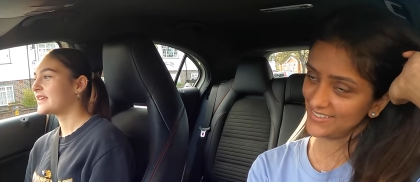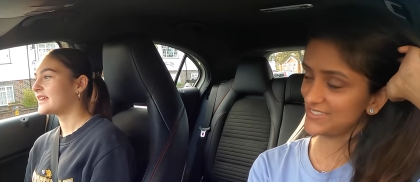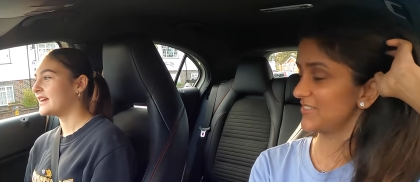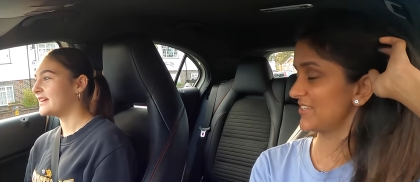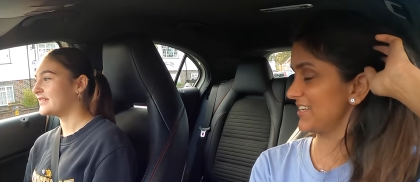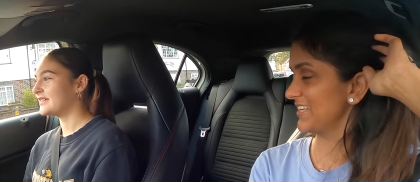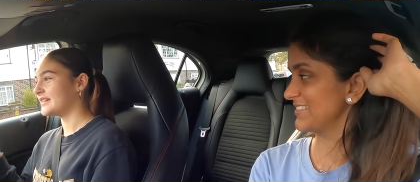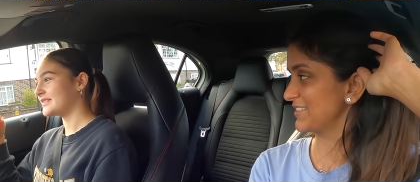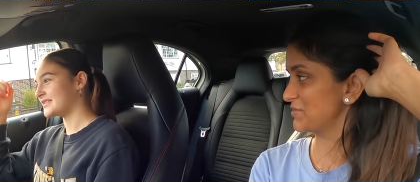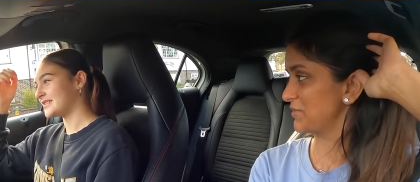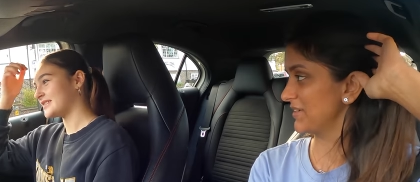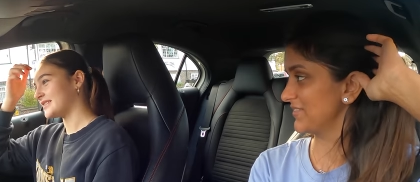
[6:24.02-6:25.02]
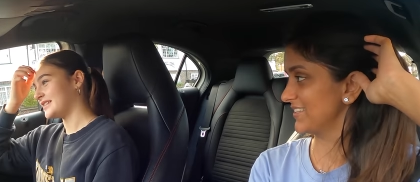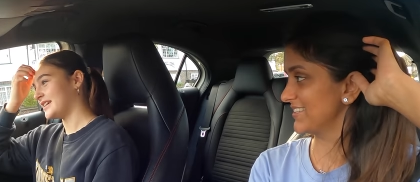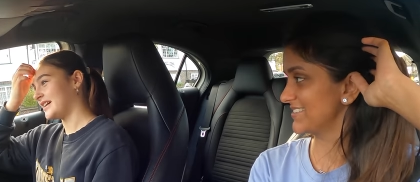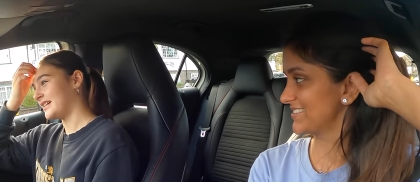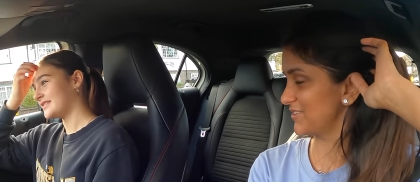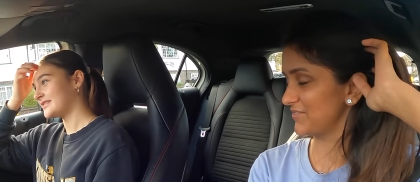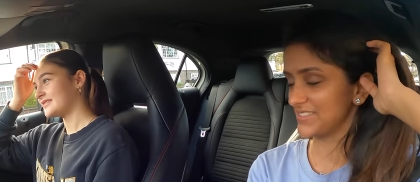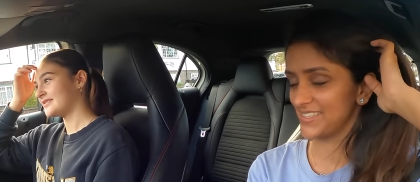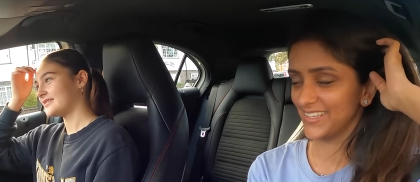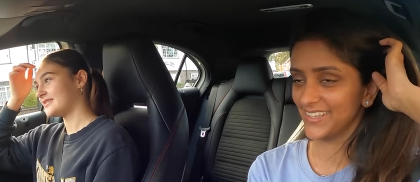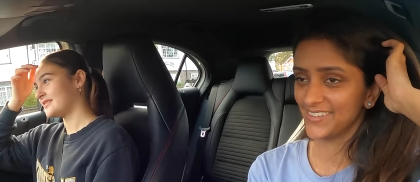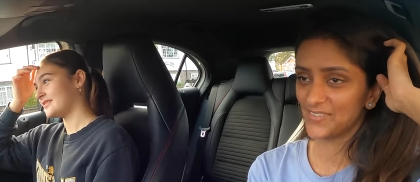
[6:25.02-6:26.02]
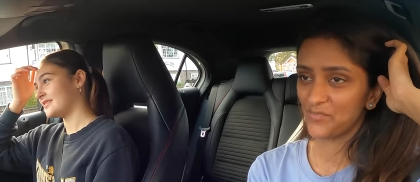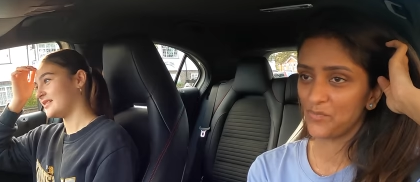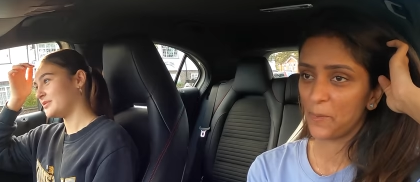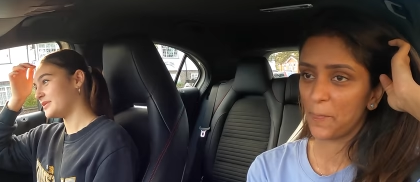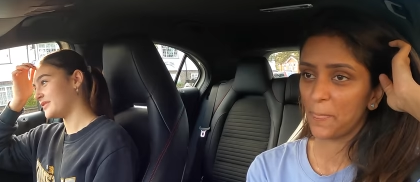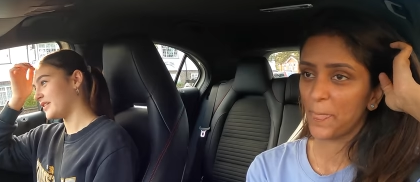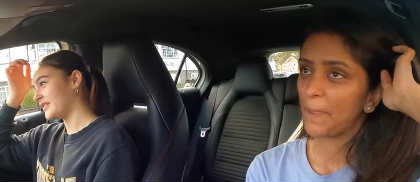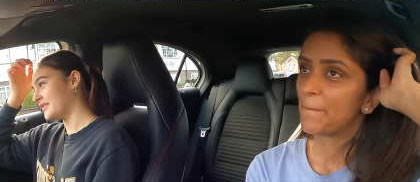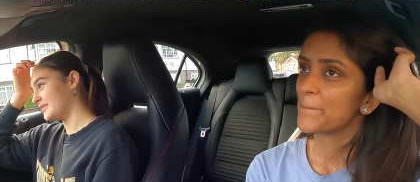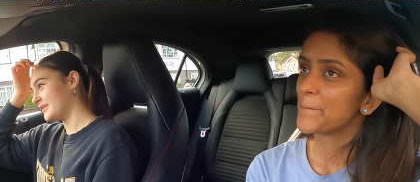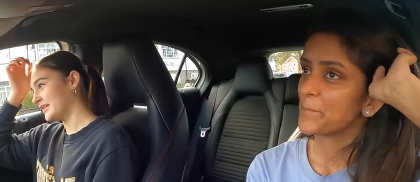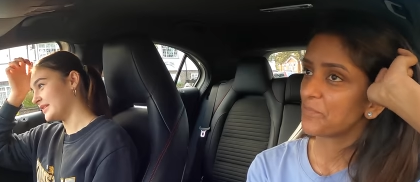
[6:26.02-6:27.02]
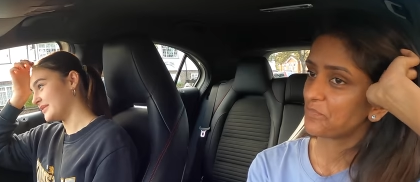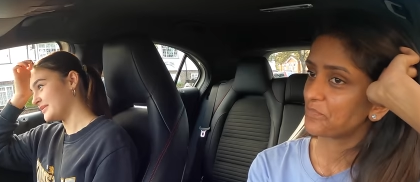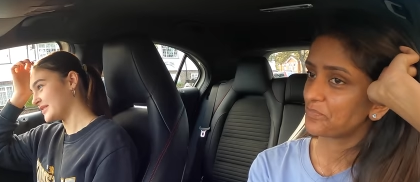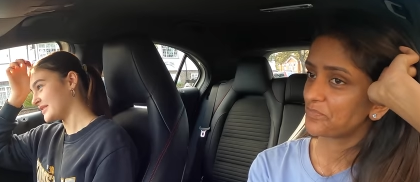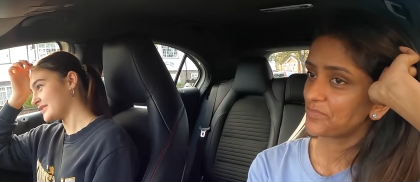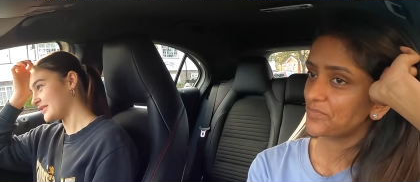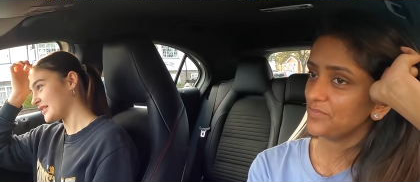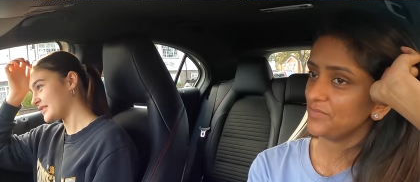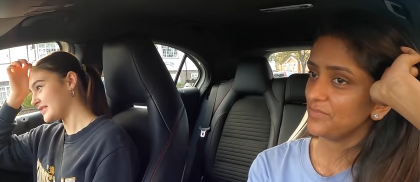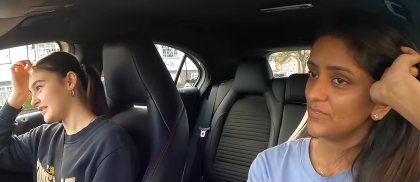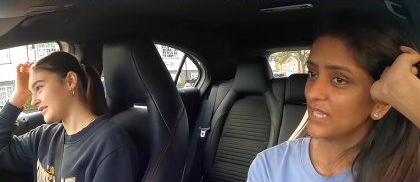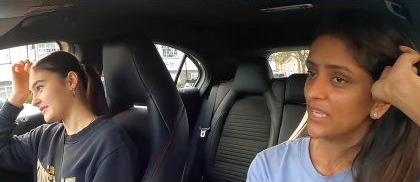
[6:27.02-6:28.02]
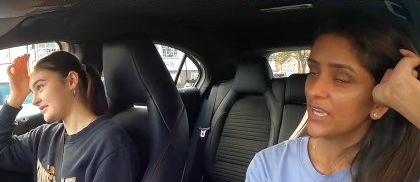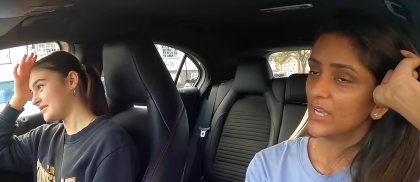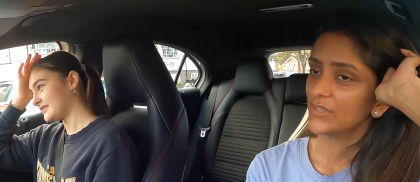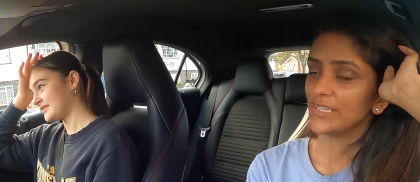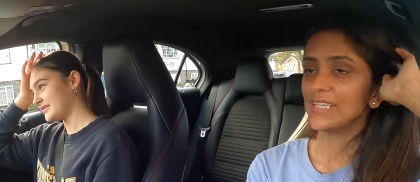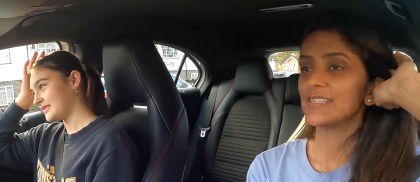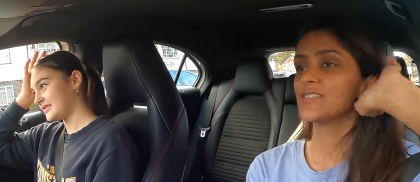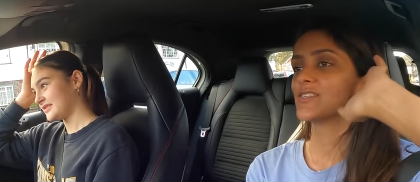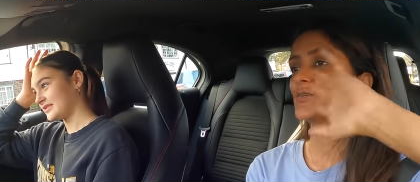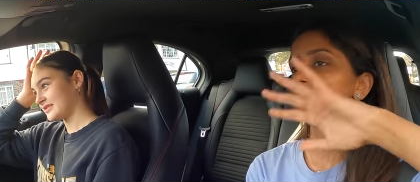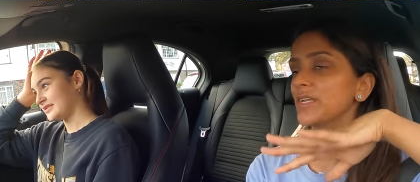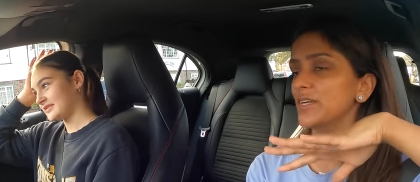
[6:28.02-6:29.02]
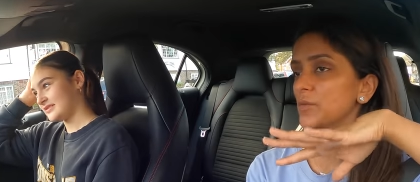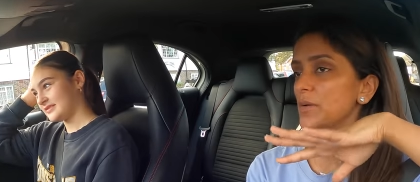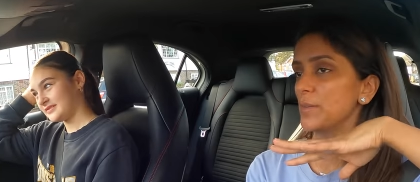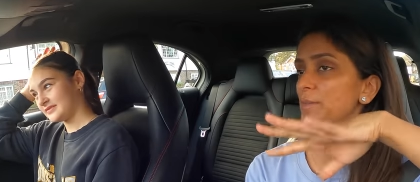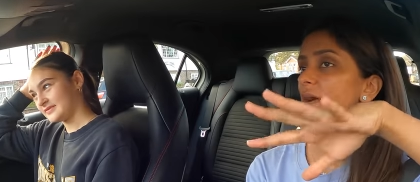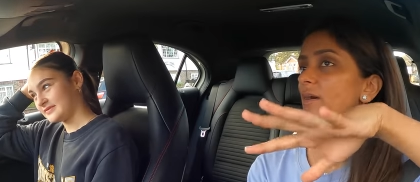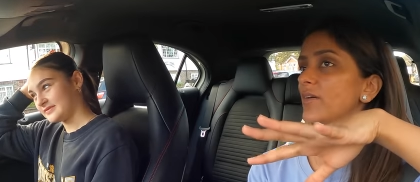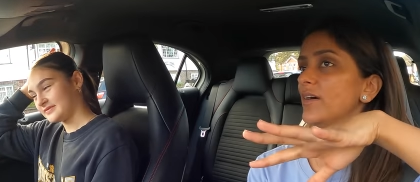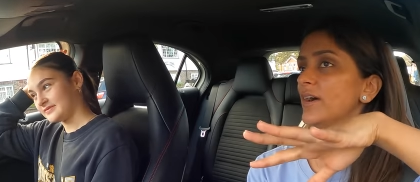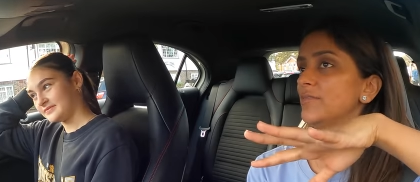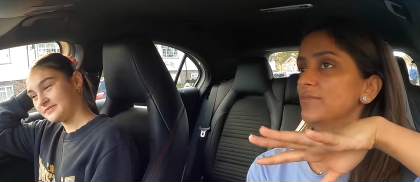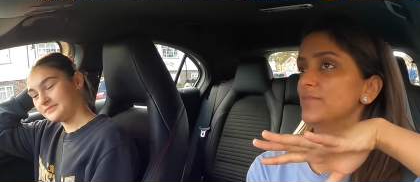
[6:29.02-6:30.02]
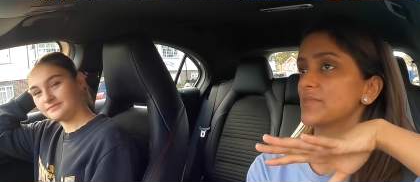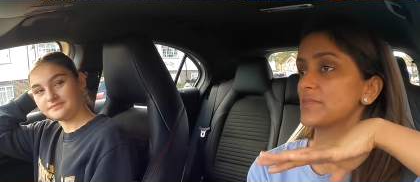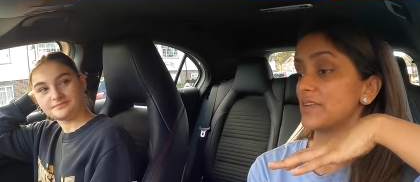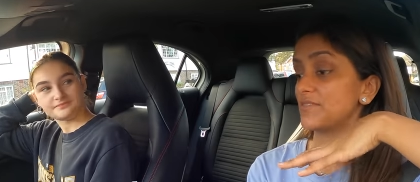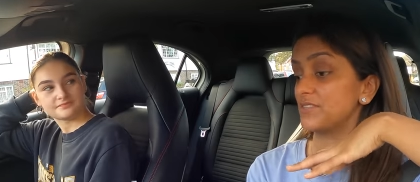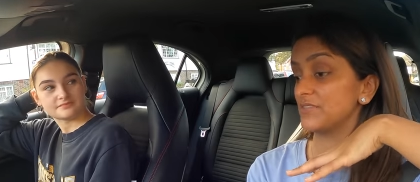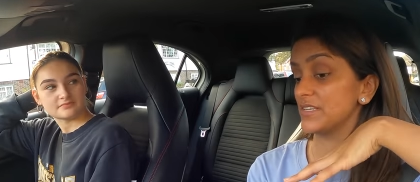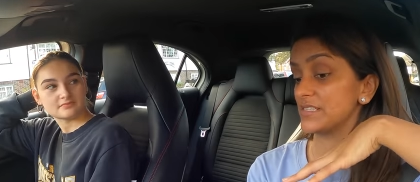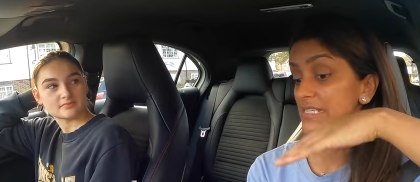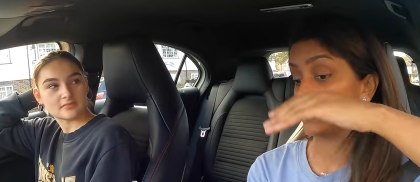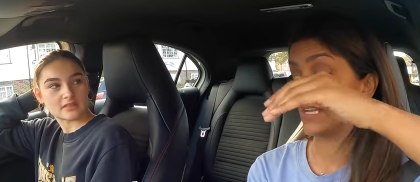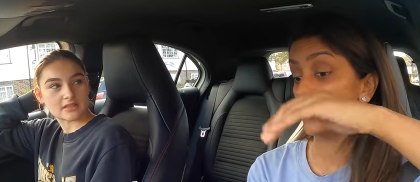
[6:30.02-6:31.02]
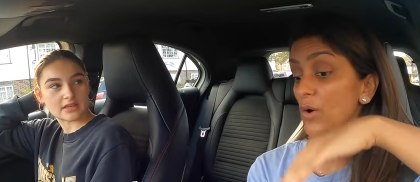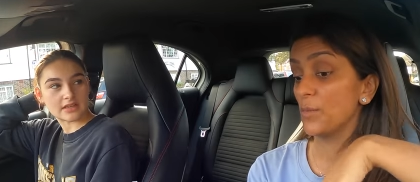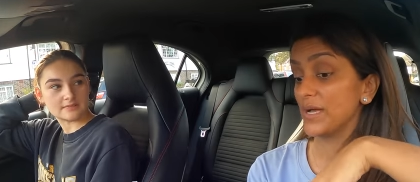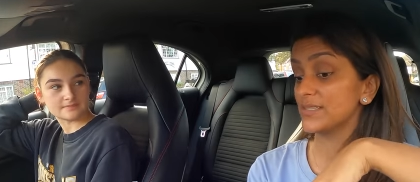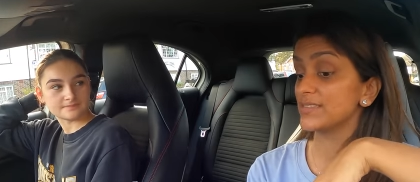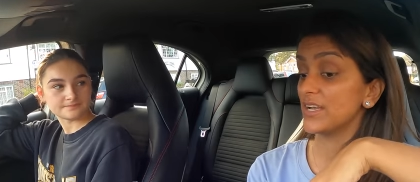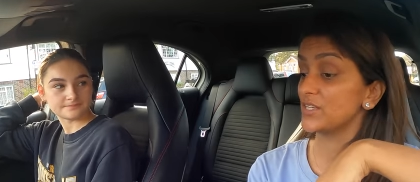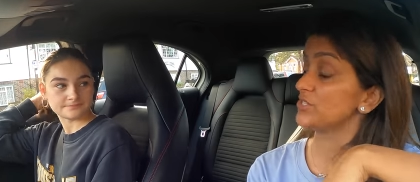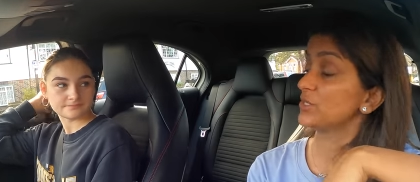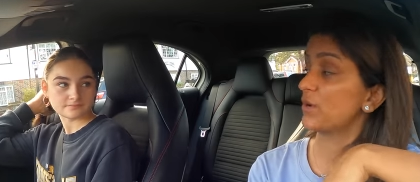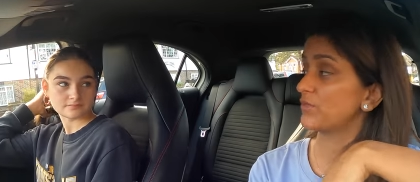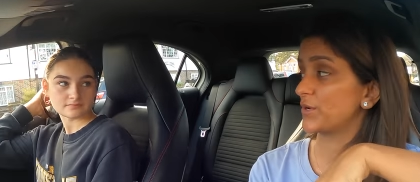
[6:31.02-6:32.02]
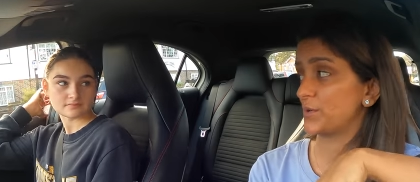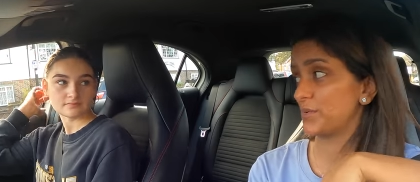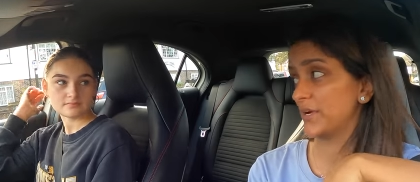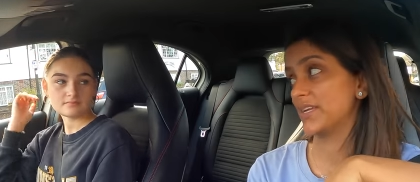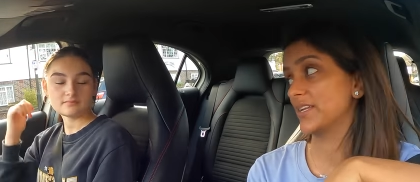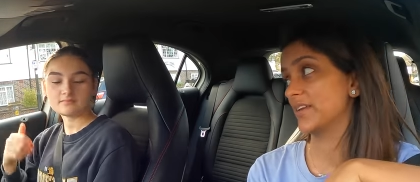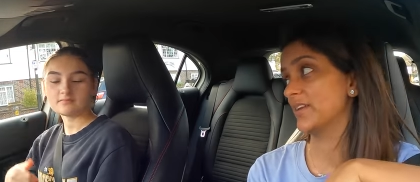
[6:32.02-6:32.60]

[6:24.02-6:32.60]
Speaker 1: it's not anyway, a nice experience, just, yeah. obviously. I'll be fine in a minute, I'm just stressed now. Okay, let's just talk a little bit about um, safety firstly. Now, okay. on my side, you know I've got a brake and a